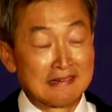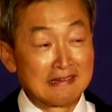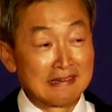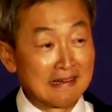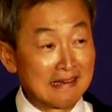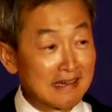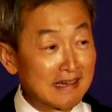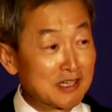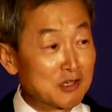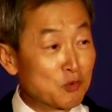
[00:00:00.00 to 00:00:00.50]

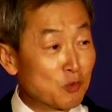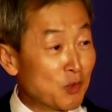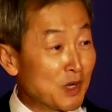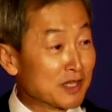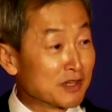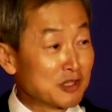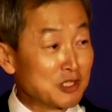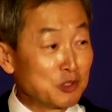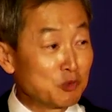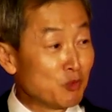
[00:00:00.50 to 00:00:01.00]
And
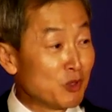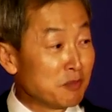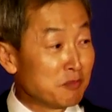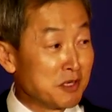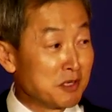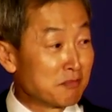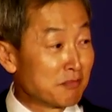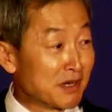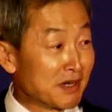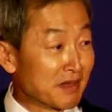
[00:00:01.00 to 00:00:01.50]
what did we
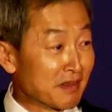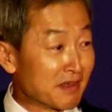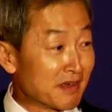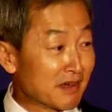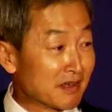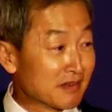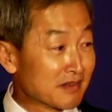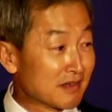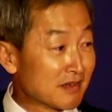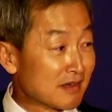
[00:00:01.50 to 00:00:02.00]
mean by
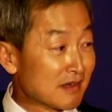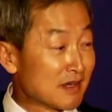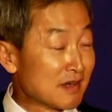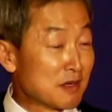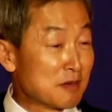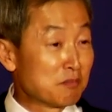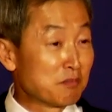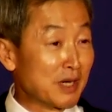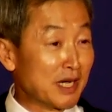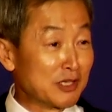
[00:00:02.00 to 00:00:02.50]
that?
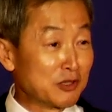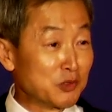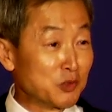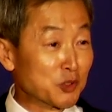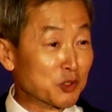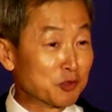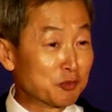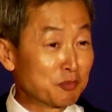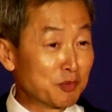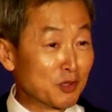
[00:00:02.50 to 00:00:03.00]
By
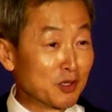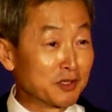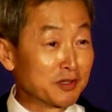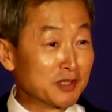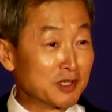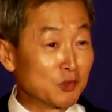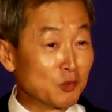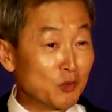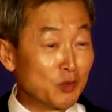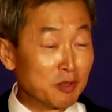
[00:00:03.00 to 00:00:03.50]

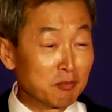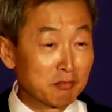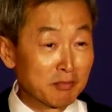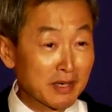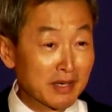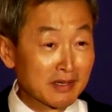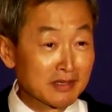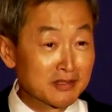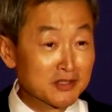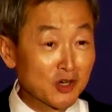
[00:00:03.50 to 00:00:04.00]
Nordpolitik, we
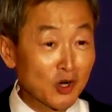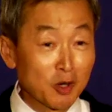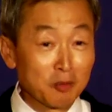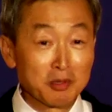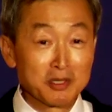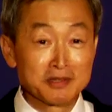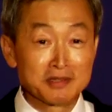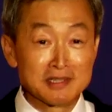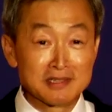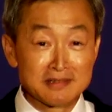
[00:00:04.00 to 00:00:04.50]
meant up
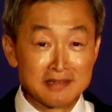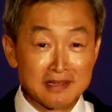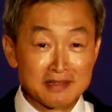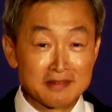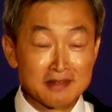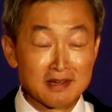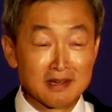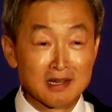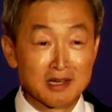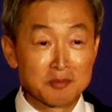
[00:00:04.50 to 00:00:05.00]
until that
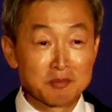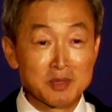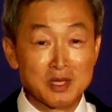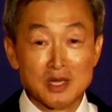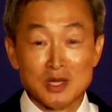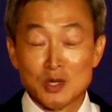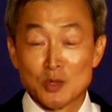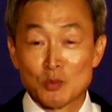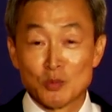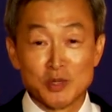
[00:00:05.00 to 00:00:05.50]
time,
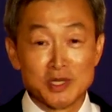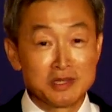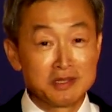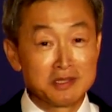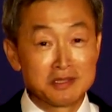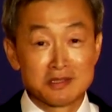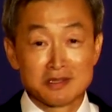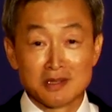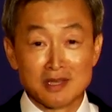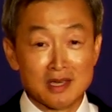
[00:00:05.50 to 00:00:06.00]
we
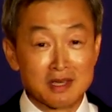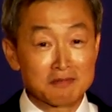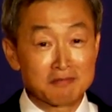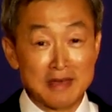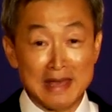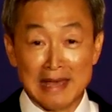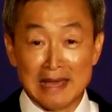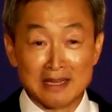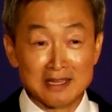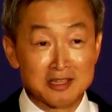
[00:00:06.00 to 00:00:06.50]
didn't have
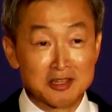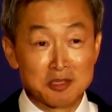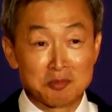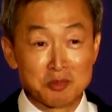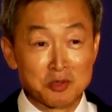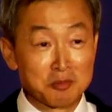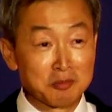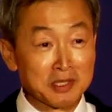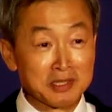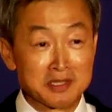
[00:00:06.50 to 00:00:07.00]
any
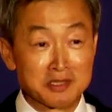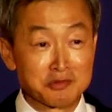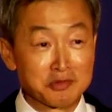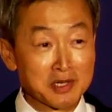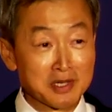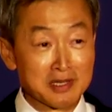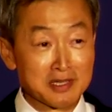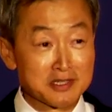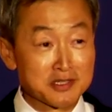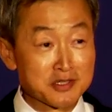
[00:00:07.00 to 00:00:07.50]
diplomatic
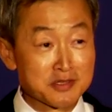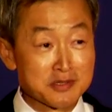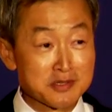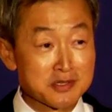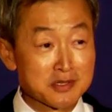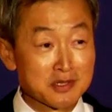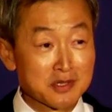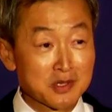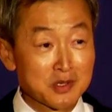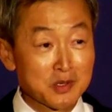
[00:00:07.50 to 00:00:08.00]

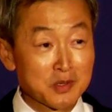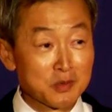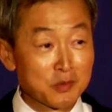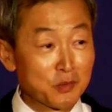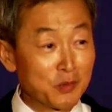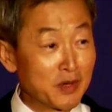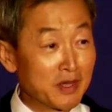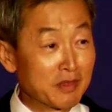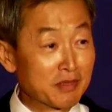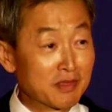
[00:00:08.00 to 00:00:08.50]
relations
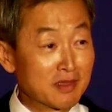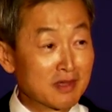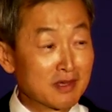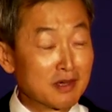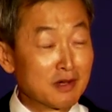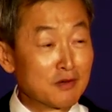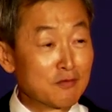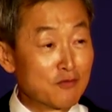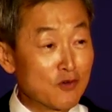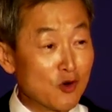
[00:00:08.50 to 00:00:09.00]
with
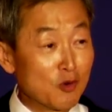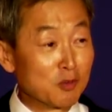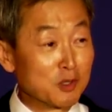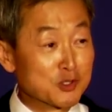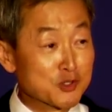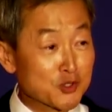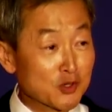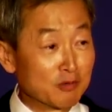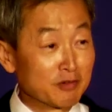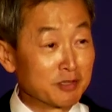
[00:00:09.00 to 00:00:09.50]
former
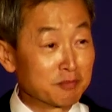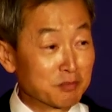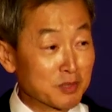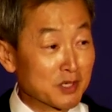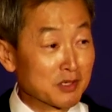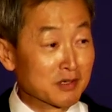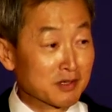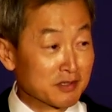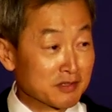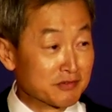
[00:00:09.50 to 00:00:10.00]
Soviet
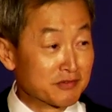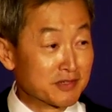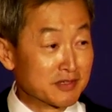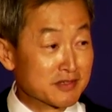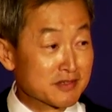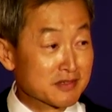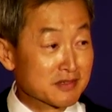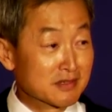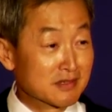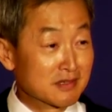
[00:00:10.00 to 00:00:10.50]
bloc
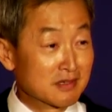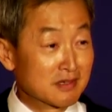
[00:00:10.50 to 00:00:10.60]
countries.